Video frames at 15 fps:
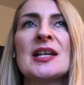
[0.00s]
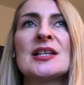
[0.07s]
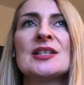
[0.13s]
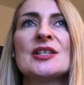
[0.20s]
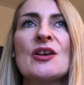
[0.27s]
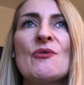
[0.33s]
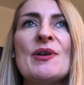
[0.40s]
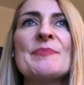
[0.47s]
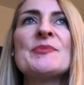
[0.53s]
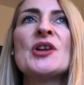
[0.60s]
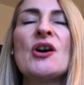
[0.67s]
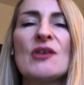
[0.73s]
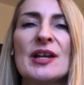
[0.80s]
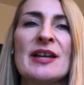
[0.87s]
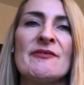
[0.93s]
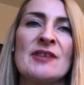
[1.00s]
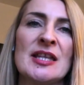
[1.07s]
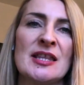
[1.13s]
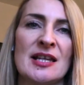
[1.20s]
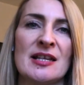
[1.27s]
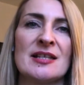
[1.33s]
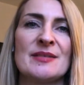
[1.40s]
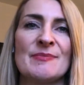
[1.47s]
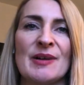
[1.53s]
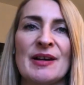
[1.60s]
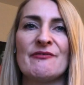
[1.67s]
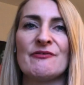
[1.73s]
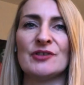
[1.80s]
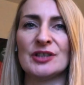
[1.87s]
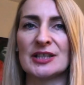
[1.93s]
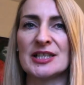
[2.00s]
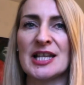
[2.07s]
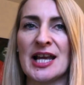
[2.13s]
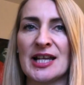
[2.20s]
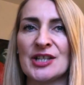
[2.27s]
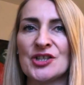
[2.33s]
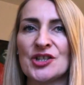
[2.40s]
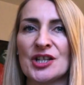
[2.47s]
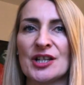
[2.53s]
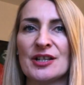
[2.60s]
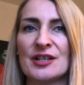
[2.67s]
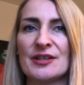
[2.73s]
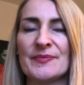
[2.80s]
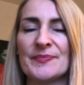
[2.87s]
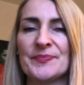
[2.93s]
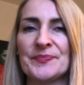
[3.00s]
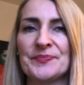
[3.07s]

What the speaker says: So I'm not giving things full attention.